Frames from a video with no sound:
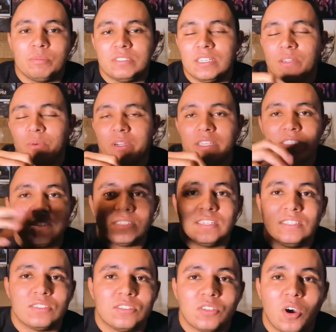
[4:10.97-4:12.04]
scene where
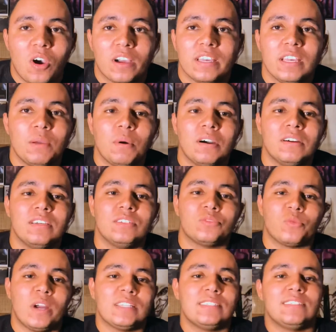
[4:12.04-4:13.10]
he's talking about his
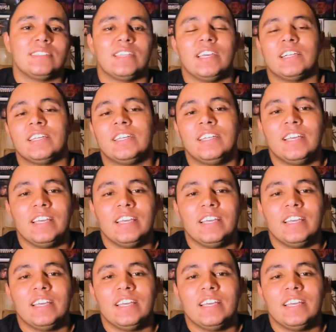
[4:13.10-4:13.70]
rights as an alien.